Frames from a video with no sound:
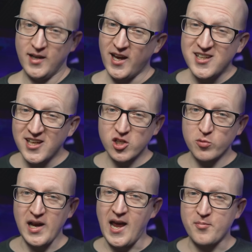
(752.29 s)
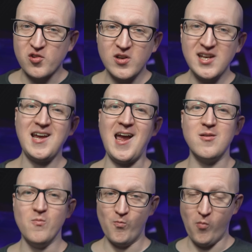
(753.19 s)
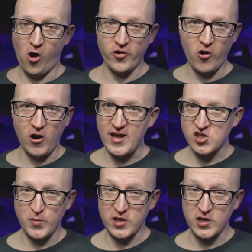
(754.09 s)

And here you will absolutely gain more knowledge